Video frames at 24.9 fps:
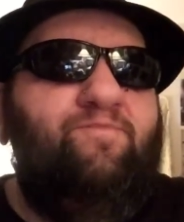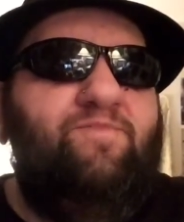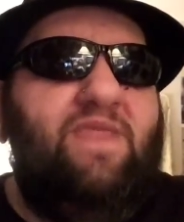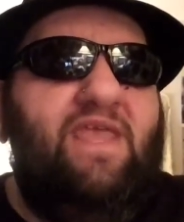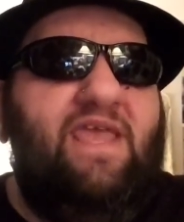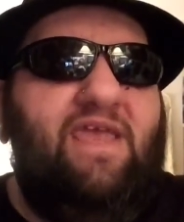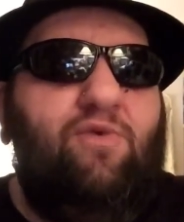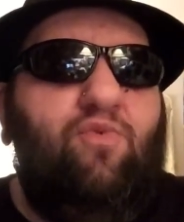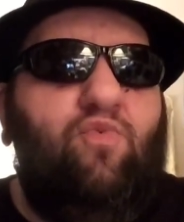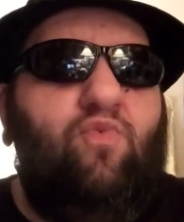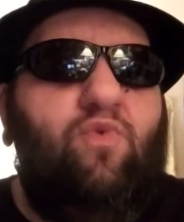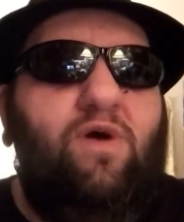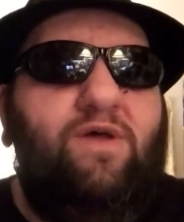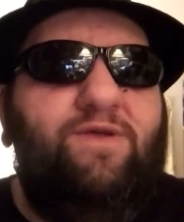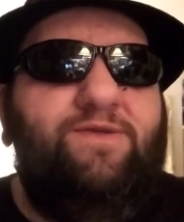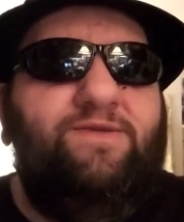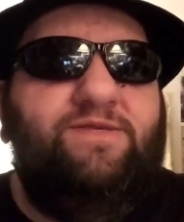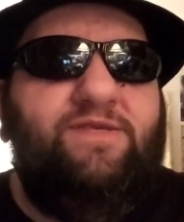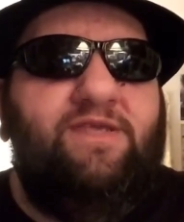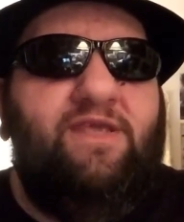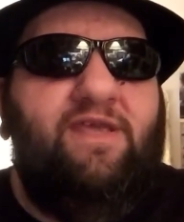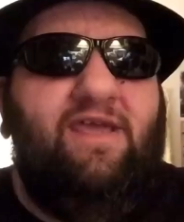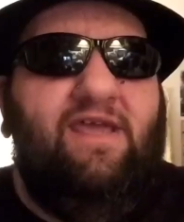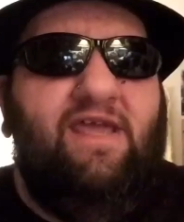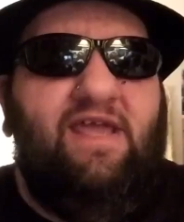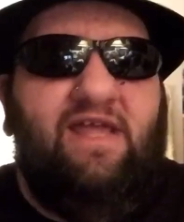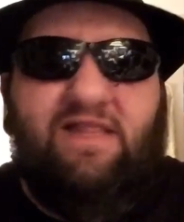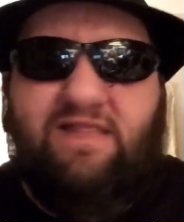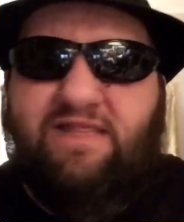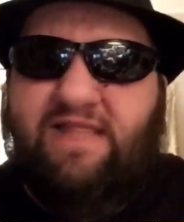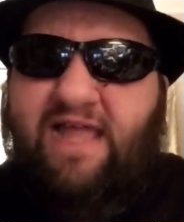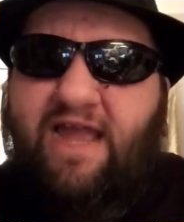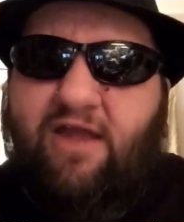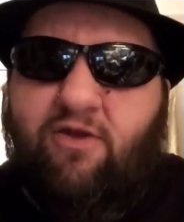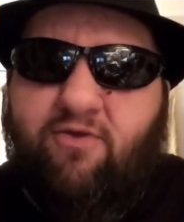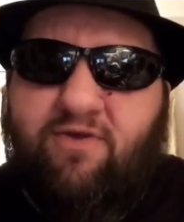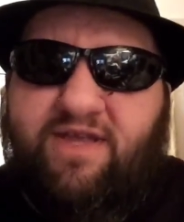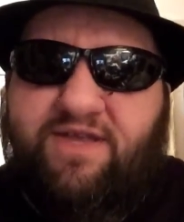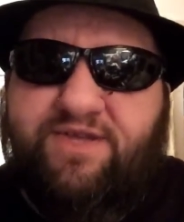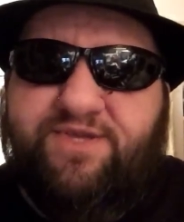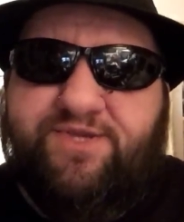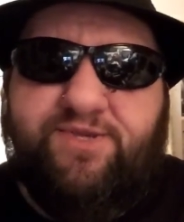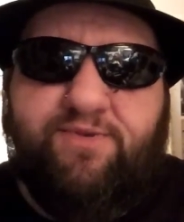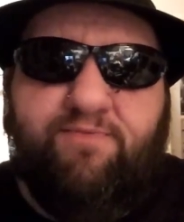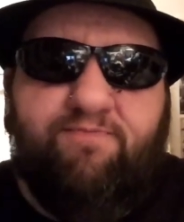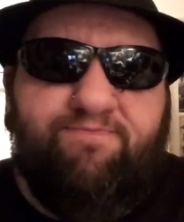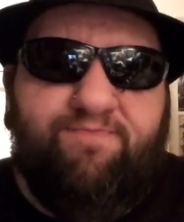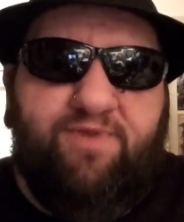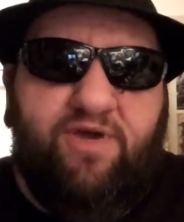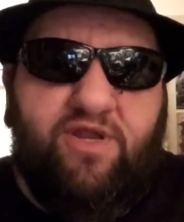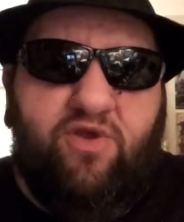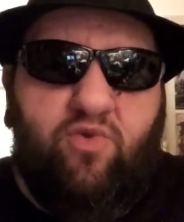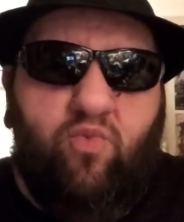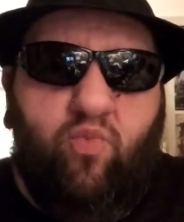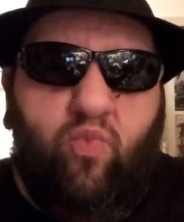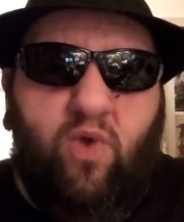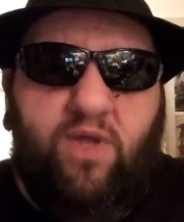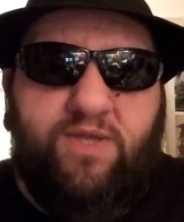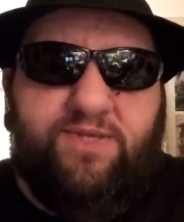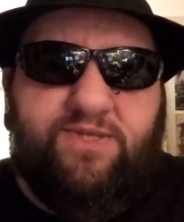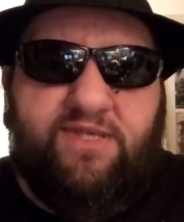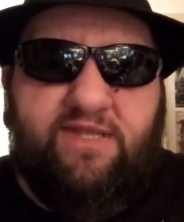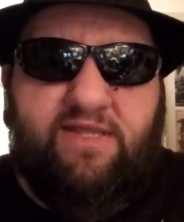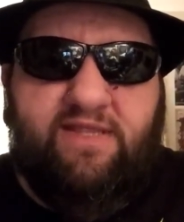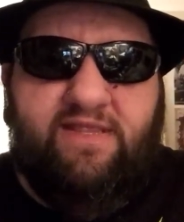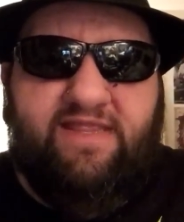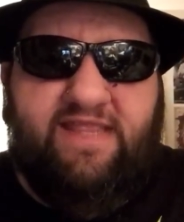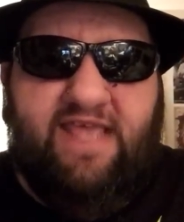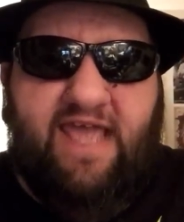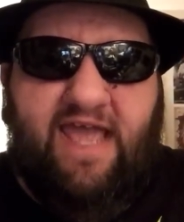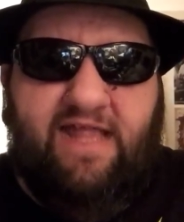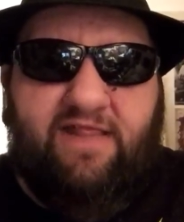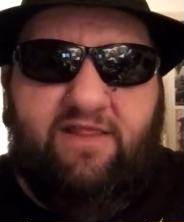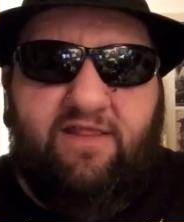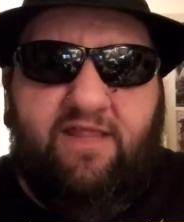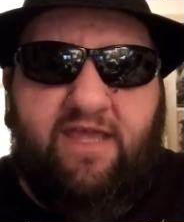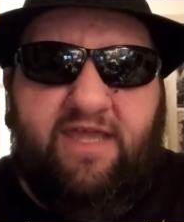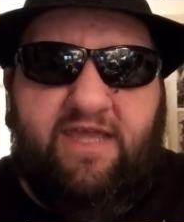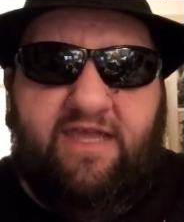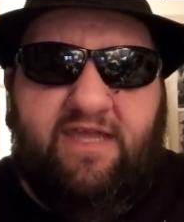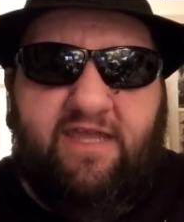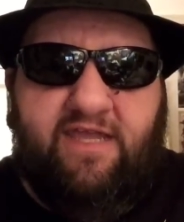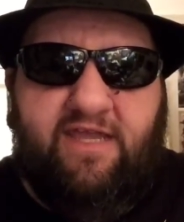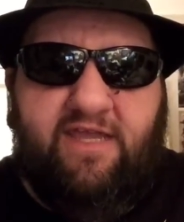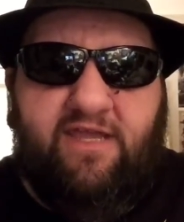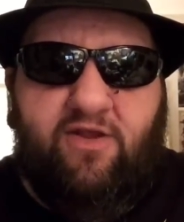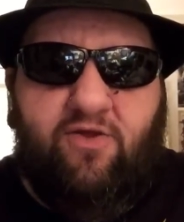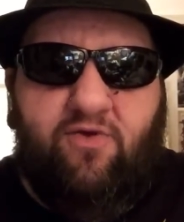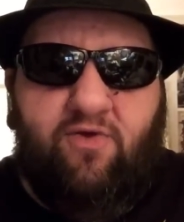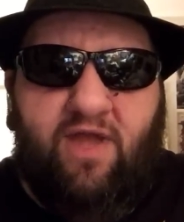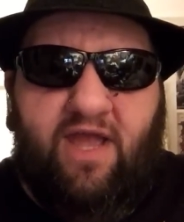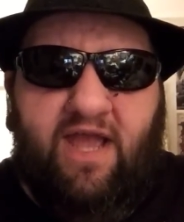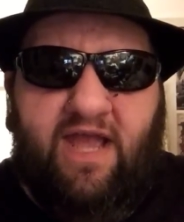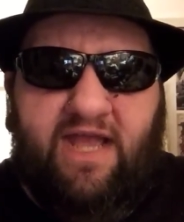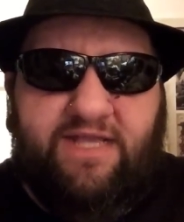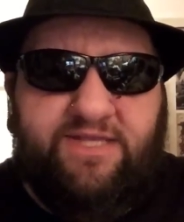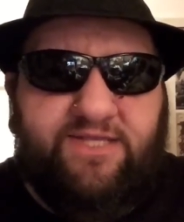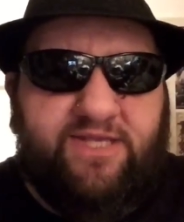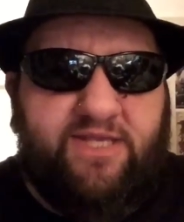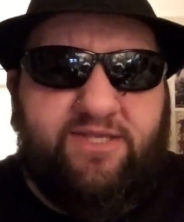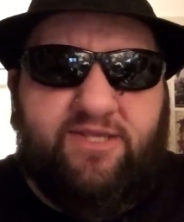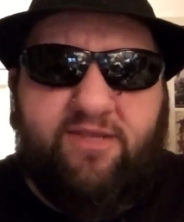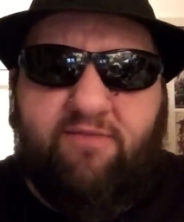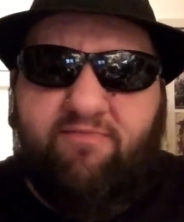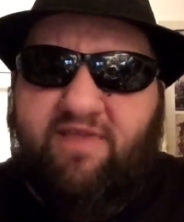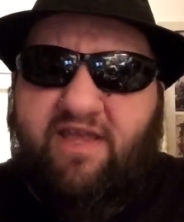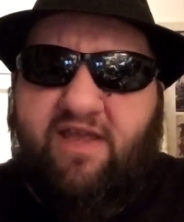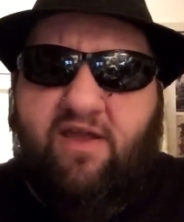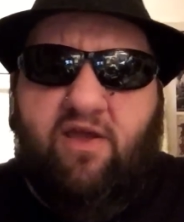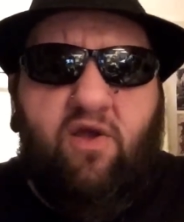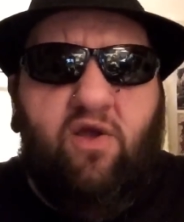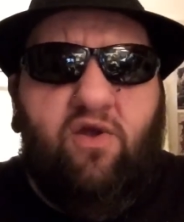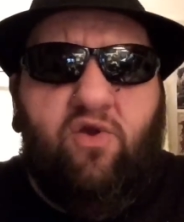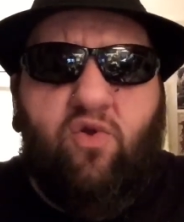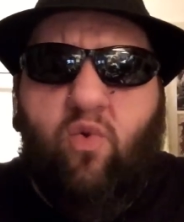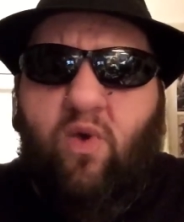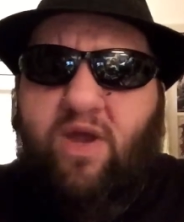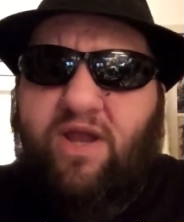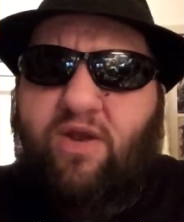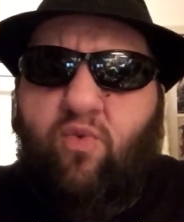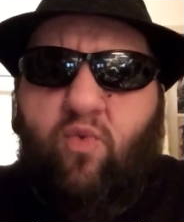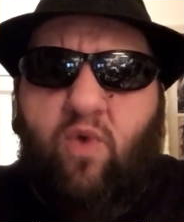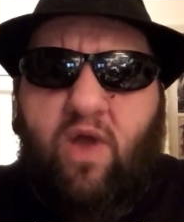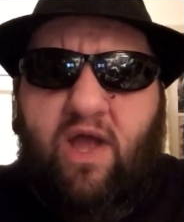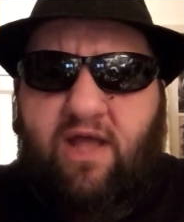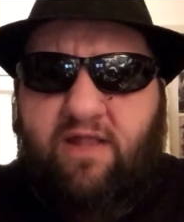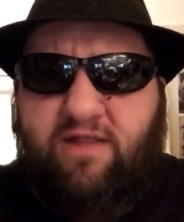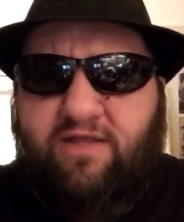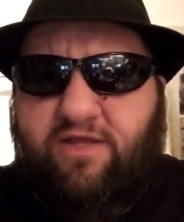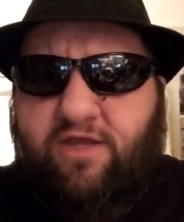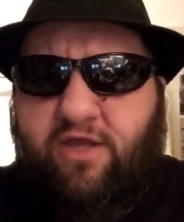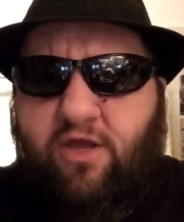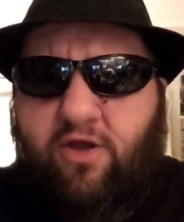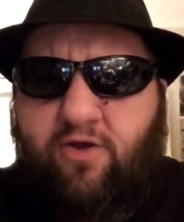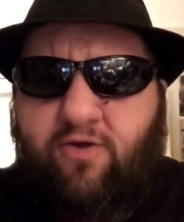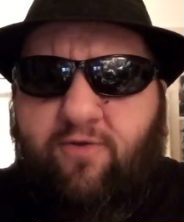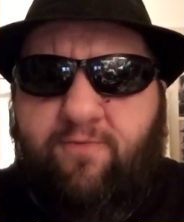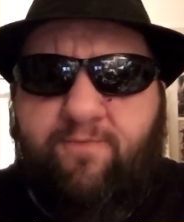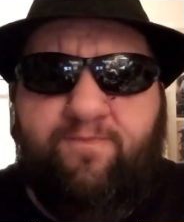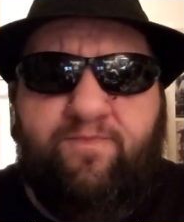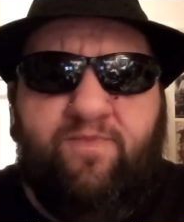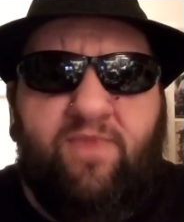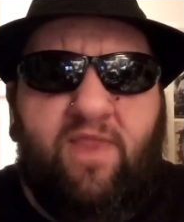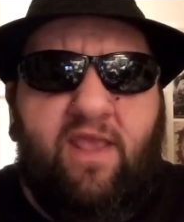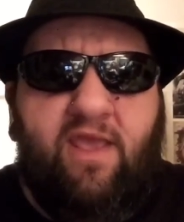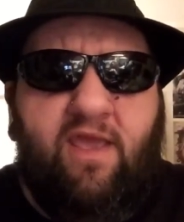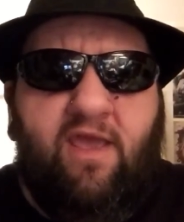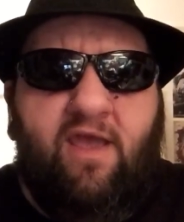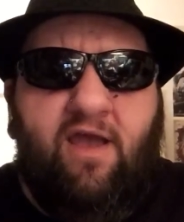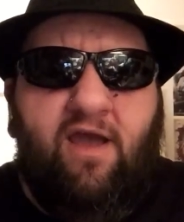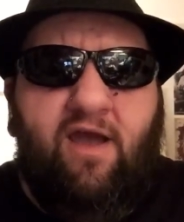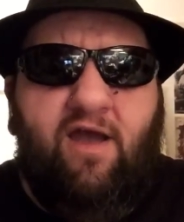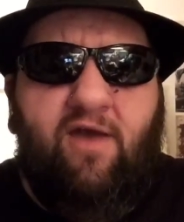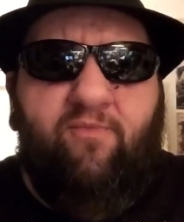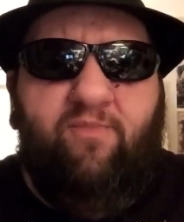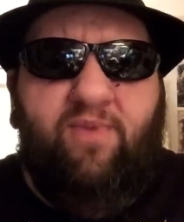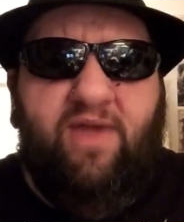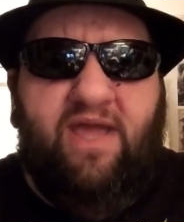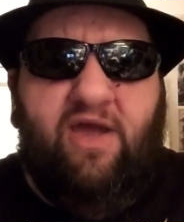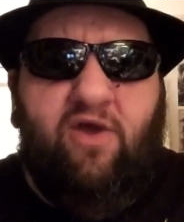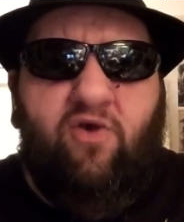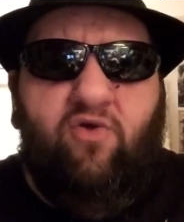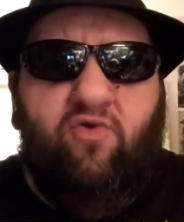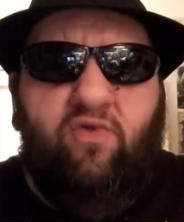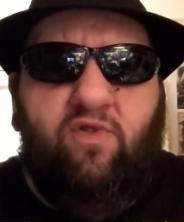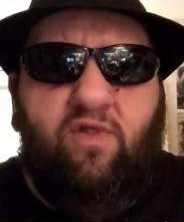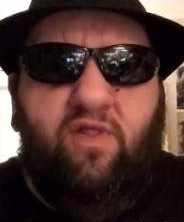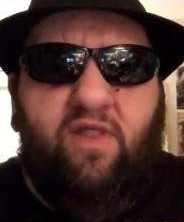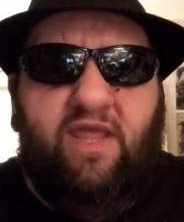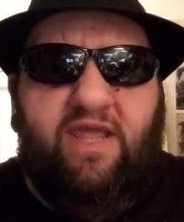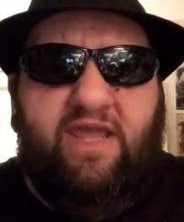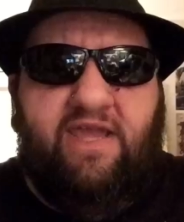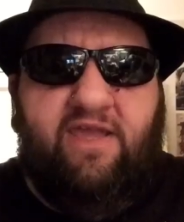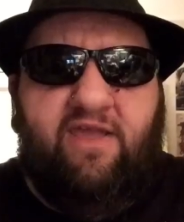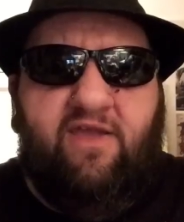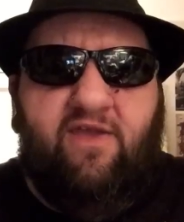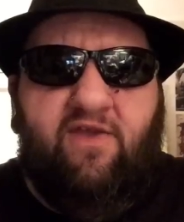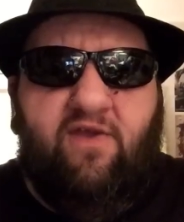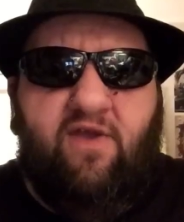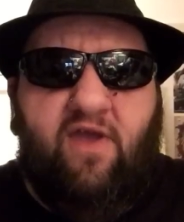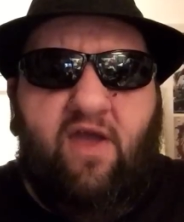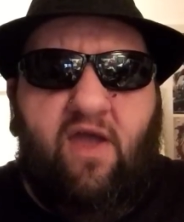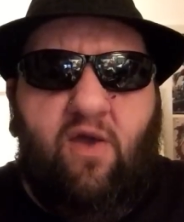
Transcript: it was hilarious, but it wasn't that, like, you know, I said something quite a while ago about, like,